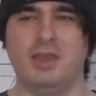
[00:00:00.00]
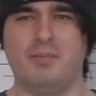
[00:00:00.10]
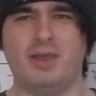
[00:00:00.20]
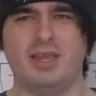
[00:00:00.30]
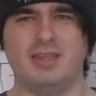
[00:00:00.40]

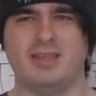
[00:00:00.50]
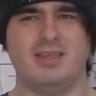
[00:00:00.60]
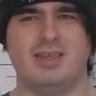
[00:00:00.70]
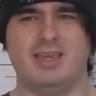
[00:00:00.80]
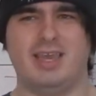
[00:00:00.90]
But
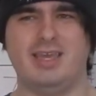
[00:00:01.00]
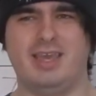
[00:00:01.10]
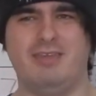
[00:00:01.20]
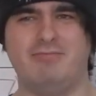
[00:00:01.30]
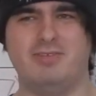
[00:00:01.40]

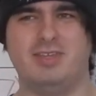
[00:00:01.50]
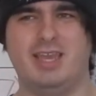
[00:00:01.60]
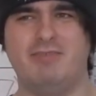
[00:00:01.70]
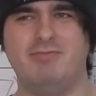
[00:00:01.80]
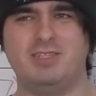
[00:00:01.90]
it
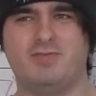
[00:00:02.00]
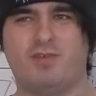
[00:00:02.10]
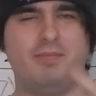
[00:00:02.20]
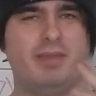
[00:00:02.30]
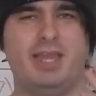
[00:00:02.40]
was
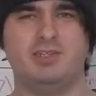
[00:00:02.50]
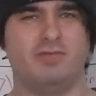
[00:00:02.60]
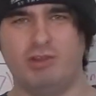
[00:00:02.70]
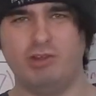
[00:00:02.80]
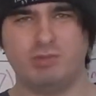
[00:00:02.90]
front page
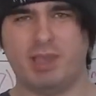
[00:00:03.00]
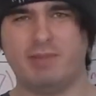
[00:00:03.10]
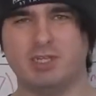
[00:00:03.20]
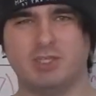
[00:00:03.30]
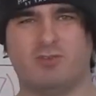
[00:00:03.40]
of
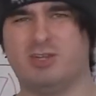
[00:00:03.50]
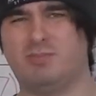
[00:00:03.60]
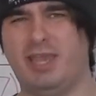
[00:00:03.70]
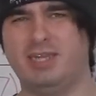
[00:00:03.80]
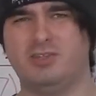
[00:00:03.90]
newspapers, front
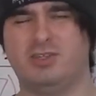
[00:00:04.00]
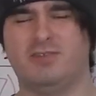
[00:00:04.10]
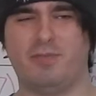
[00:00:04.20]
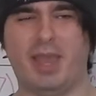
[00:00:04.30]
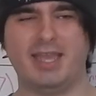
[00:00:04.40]
pages
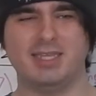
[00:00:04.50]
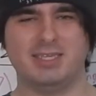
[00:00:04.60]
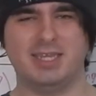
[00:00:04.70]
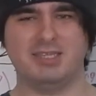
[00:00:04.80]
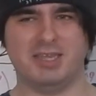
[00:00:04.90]
of
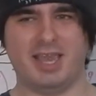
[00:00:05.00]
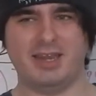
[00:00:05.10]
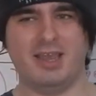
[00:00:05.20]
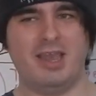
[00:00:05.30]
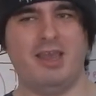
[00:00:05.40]
magazines, and
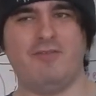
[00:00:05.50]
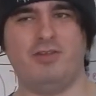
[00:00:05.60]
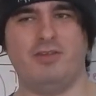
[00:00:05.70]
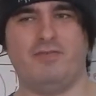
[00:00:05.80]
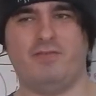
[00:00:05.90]
for
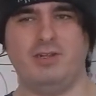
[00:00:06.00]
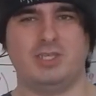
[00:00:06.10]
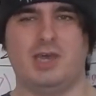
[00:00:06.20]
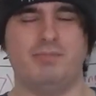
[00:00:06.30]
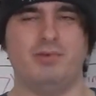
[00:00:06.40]
the first
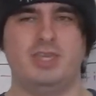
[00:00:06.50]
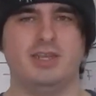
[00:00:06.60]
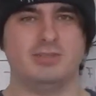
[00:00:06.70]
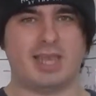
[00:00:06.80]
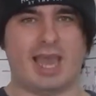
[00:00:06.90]
couple
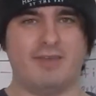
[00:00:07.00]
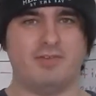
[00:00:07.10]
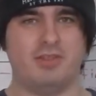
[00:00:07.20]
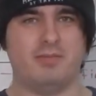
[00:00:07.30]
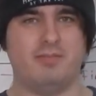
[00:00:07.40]
years
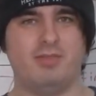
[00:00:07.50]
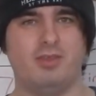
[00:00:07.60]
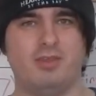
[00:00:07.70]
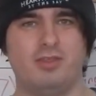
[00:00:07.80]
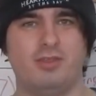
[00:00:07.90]
after
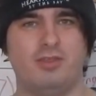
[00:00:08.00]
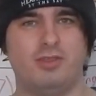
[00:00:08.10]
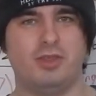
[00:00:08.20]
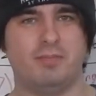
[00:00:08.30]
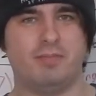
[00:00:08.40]

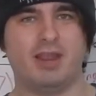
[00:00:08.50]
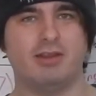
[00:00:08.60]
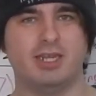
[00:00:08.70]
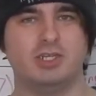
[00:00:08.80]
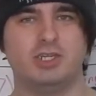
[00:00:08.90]
the
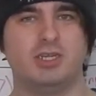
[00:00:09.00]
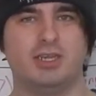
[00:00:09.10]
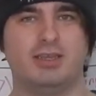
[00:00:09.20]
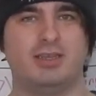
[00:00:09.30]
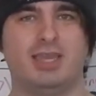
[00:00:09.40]
marriage,
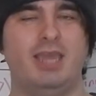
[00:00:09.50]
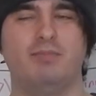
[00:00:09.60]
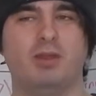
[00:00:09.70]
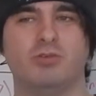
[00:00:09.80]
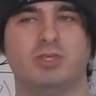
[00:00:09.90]
Kate
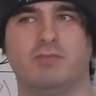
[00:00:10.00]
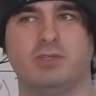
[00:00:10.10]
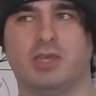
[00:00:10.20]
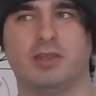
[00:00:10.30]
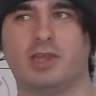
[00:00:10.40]
Middleton was
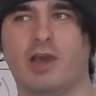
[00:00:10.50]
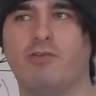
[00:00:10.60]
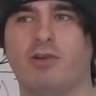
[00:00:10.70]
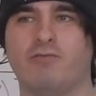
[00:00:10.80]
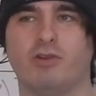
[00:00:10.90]
on the
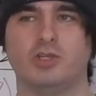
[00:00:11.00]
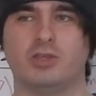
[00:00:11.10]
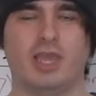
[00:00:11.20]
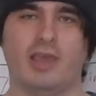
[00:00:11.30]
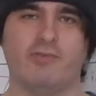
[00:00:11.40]
cover of
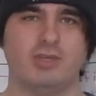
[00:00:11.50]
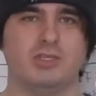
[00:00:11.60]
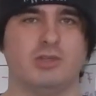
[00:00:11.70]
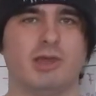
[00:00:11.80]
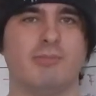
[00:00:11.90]
virtually every
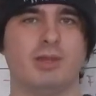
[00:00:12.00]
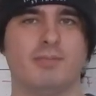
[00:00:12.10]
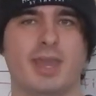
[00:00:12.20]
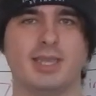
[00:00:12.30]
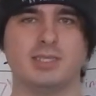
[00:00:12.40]
celebrity
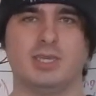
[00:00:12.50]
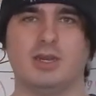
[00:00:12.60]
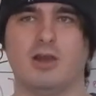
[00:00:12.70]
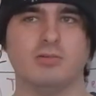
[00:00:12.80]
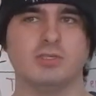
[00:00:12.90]
magazine
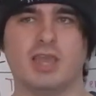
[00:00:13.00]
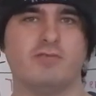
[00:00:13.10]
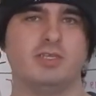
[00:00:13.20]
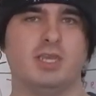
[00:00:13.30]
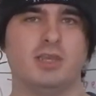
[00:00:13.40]
almost
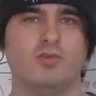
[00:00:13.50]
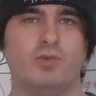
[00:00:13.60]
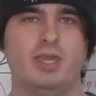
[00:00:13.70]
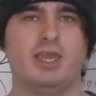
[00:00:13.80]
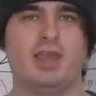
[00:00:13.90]
every single
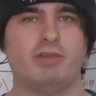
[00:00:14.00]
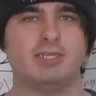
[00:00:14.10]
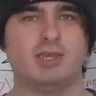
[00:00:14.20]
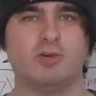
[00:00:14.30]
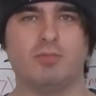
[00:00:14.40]
week, every
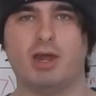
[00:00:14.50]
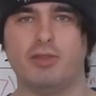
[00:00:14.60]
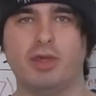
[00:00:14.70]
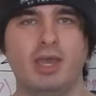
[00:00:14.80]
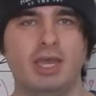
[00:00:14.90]
single
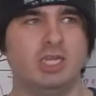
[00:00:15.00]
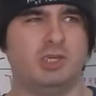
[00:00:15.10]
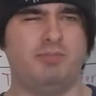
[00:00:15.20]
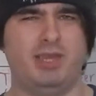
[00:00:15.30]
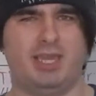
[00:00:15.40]
month.
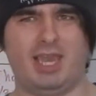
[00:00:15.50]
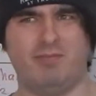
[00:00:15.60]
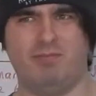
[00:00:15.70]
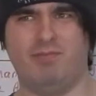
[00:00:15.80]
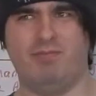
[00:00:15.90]
She
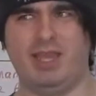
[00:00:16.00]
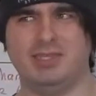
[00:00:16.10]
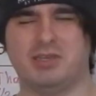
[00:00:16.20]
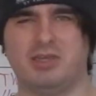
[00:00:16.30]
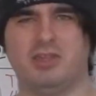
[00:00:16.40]
became
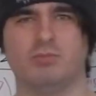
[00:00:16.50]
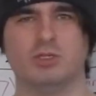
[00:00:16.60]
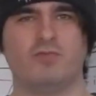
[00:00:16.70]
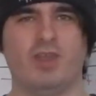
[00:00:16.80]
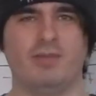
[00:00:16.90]
basically the
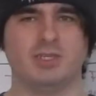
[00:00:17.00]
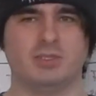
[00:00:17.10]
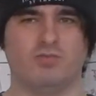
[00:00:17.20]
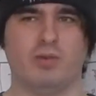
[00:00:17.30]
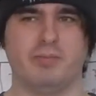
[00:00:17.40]
most
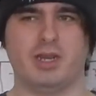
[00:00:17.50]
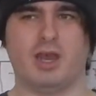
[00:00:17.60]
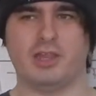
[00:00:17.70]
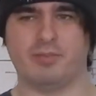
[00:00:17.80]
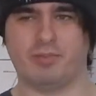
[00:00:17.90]
famous woman
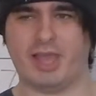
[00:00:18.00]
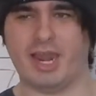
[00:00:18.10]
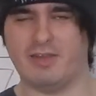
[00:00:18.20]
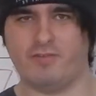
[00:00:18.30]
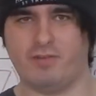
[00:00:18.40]
on the
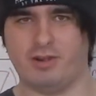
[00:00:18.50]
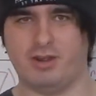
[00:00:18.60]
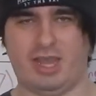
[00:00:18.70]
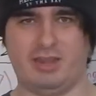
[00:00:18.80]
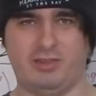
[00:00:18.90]
planet
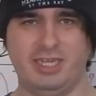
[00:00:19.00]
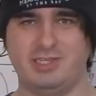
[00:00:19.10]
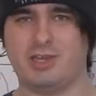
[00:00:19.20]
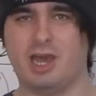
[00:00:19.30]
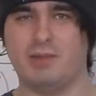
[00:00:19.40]
for at least
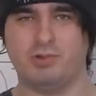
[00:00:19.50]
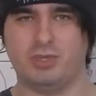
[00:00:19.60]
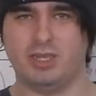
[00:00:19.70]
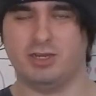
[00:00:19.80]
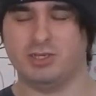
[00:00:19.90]
a couple
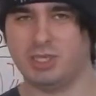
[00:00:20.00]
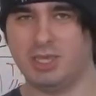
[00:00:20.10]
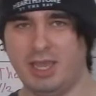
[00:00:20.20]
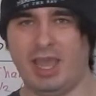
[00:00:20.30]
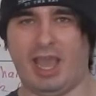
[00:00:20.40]
years.
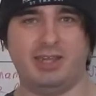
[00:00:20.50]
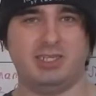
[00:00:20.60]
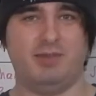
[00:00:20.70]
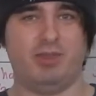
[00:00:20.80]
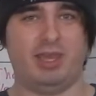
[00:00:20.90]
And the
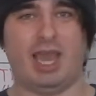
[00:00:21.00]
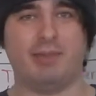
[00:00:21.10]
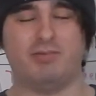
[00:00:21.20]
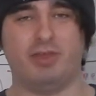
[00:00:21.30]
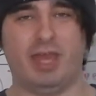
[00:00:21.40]
same thing
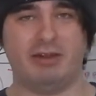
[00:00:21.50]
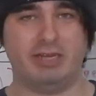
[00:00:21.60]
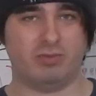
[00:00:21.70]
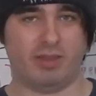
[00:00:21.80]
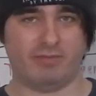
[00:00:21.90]
happened with
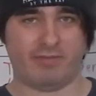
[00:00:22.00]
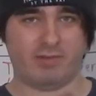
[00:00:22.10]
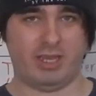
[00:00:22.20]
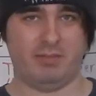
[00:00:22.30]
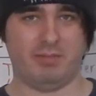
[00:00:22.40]
Harry's wife after
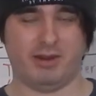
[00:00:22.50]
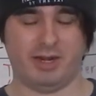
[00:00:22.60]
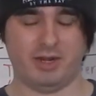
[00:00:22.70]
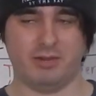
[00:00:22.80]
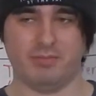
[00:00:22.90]
he
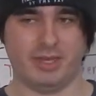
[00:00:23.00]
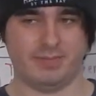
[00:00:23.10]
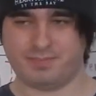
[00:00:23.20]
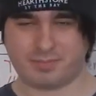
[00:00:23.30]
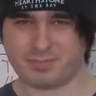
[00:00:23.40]
married her, but
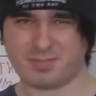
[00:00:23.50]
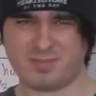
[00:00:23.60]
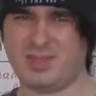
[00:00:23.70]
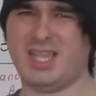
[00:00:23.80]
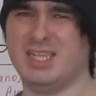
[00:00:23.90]

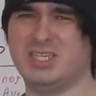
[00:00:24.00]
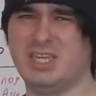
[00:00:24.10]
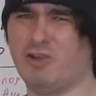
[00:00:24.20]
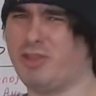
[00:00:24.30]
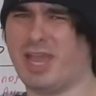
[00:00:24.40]

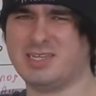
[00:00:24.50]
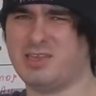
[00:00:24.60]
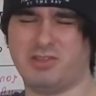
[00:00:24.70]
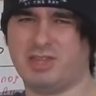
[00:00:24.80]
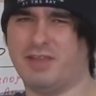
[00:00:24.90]
still not to
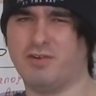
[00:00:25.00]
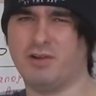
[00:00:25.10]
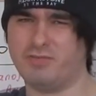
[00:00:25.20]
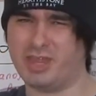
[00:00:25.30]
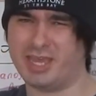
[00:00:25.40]
the level
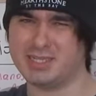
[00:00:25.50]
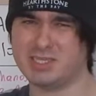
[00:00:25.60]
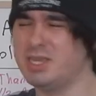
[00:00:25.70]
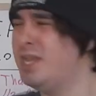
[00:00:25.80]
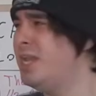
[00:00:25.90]
of
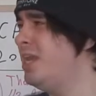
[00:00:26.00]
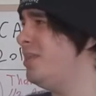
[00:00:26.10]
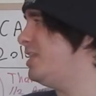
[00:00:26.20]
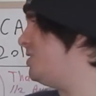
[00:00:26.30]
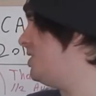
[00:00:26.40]
this.
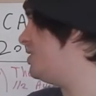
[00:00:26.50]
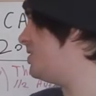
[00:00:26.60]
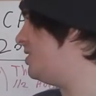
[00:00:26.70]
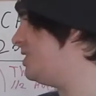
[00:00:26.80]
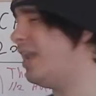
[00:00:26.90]
This
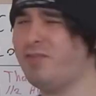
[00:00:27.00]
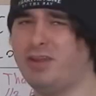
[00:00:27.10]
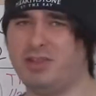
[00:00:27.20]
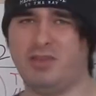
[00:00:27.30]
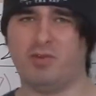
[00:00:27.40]
is
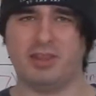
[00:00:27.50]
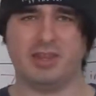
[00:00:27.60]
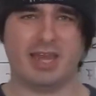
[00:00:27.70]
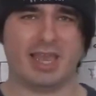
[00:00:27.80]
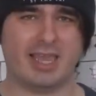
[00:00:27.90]
definitely one of the
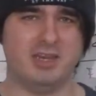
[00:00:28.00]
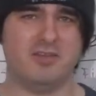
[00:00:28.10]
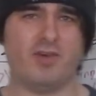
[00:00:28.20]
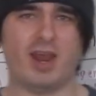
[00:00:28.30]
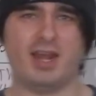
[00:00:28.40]

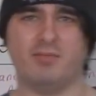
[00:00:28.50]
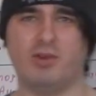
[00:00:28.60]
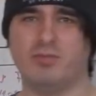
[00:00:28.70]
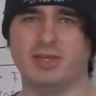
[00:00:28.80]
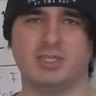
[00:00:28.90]
decade-defining
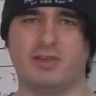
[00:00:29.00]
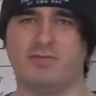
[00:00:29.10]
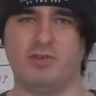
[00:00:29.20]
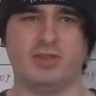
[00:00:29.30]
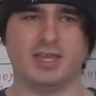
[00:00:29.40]
moments of
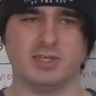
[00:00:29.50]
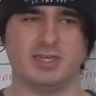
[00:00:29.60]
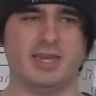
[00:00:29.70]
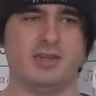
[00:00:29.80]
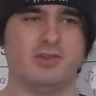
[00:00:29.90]

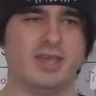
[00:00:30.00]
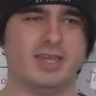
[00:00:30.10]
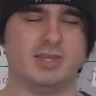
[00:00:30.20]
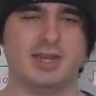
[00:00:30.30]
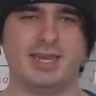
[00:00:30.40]
2010 to
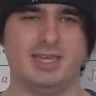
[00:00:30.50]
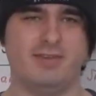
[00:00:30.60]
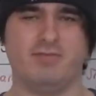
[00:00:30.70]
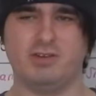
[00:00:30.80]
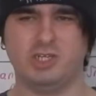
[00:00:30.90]
2019,
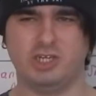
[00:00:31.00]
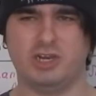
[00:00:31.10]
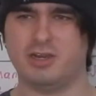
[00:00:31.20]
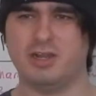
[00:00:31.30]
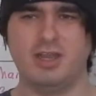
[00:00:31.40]
for sure.